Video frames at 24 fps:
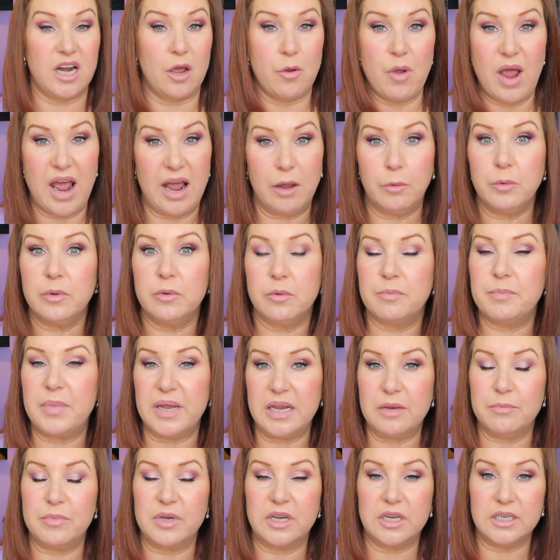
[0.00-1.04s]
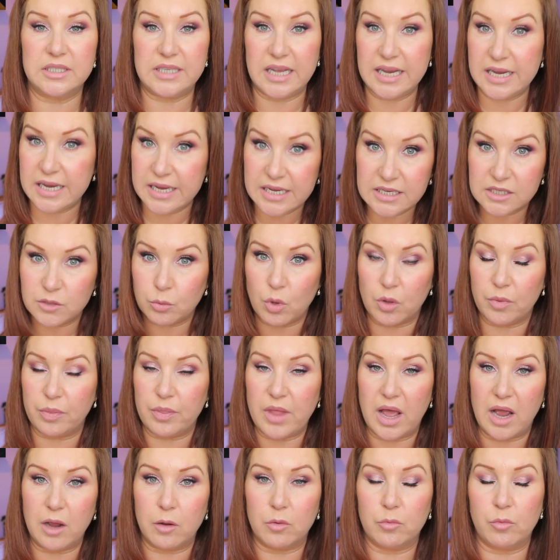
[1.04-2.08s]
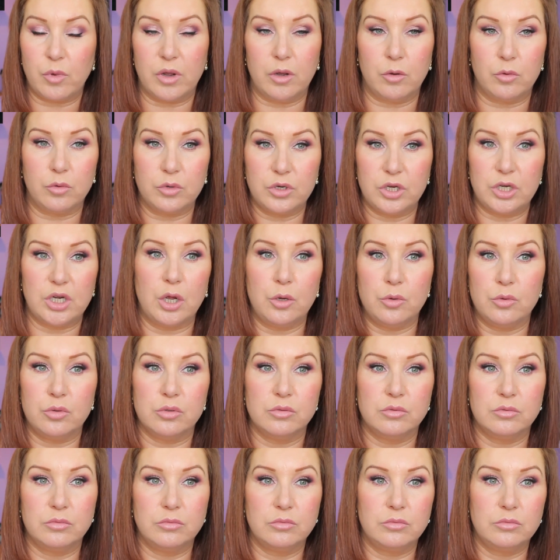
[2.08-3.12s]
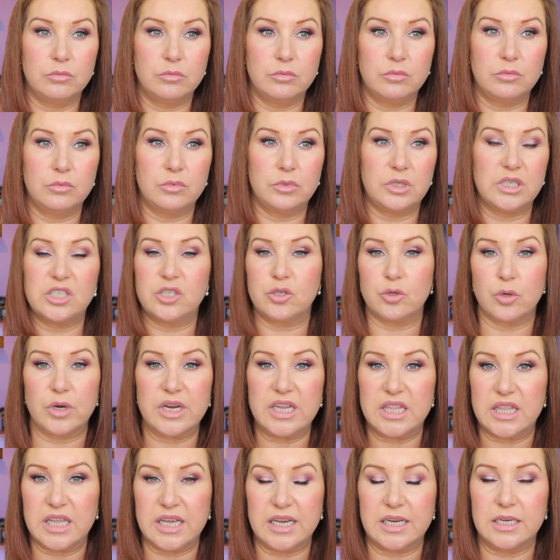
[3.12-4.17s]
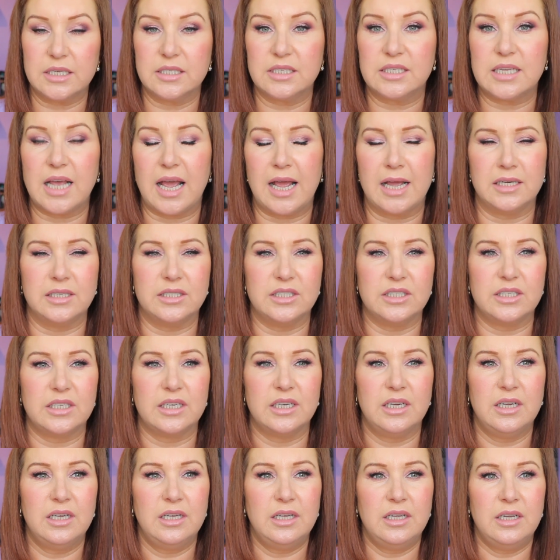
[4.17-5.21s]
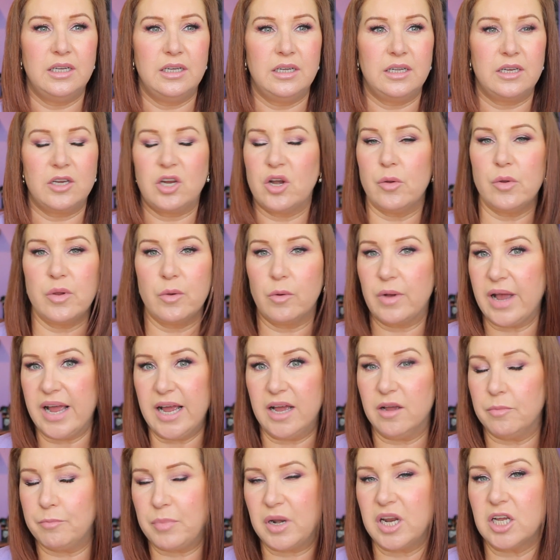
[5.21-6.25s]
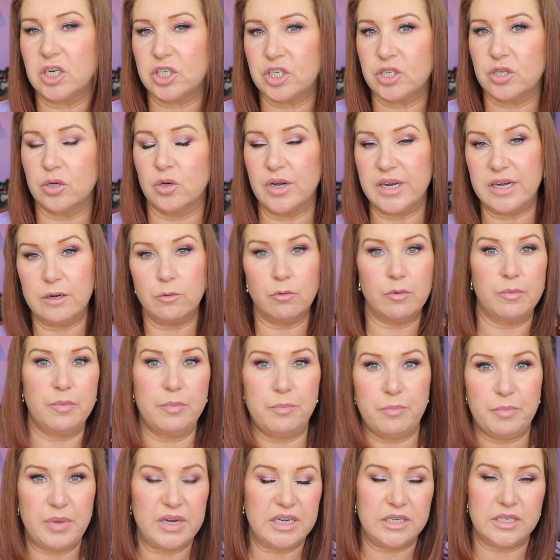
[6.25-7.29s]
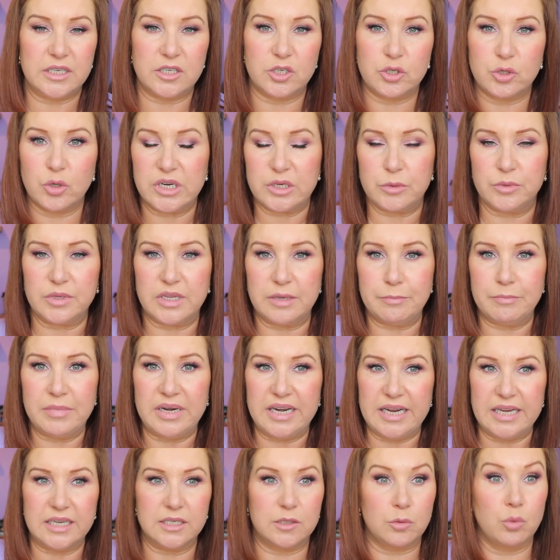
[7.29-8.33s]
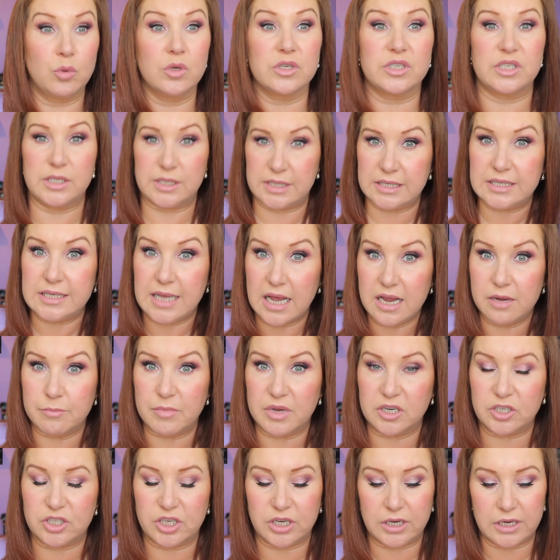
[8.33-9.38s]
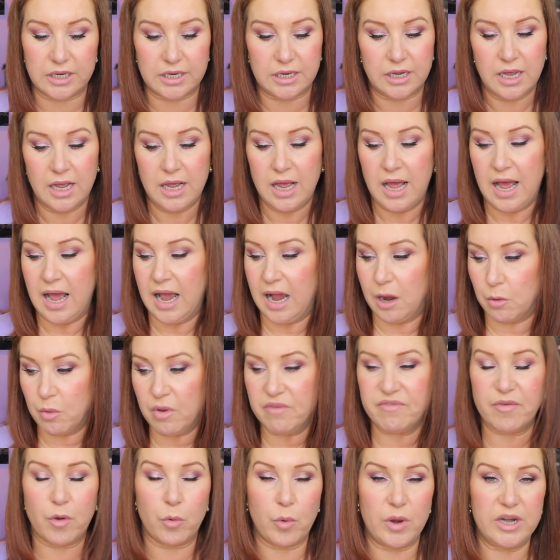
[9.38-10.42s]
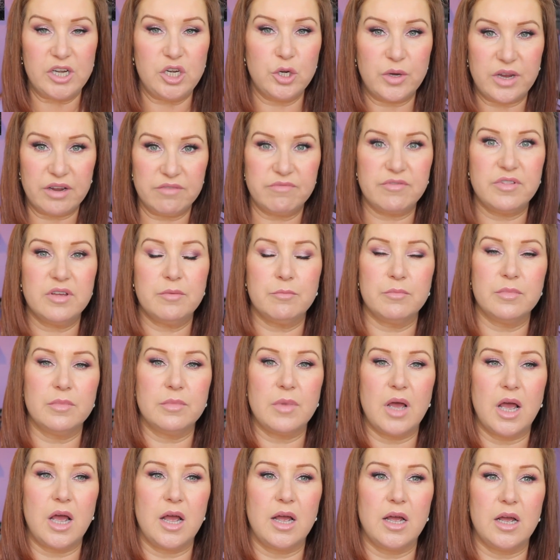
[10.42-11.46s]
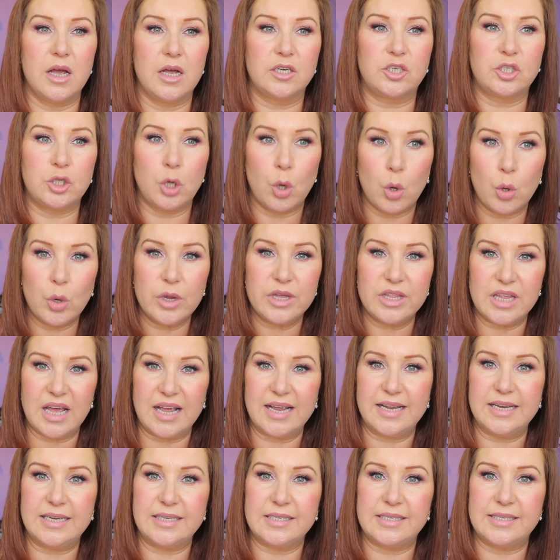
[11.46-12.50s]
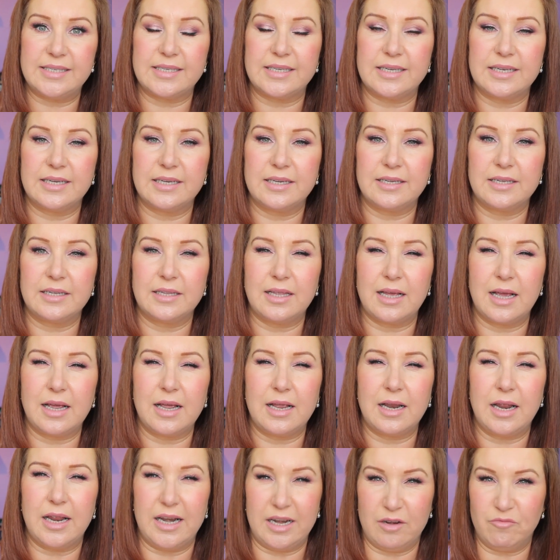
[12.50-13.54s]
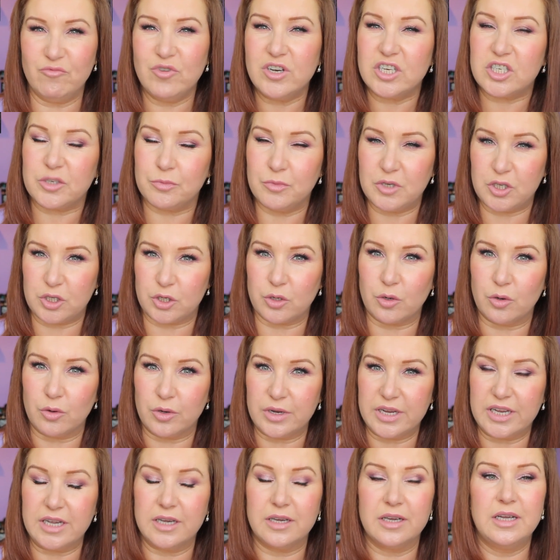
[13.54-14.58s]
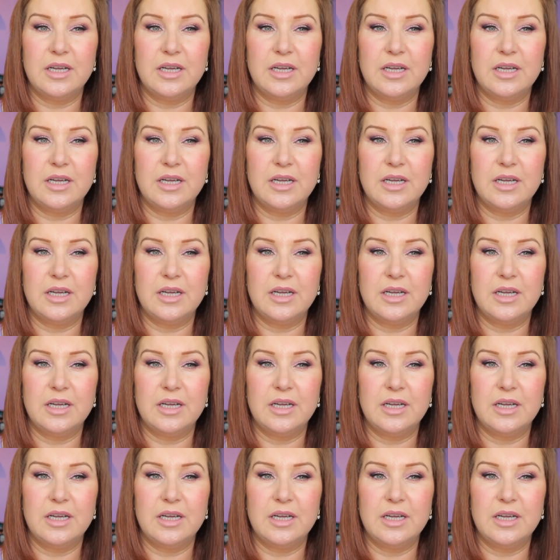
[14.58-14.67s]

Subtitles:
know how he would be, because he is one that will, you know, destroy things, and you know, he'll get a plush toy and it will be destroyed within minutes. Watson's the same actually. However, when you give them a toy that is an enrichment toy,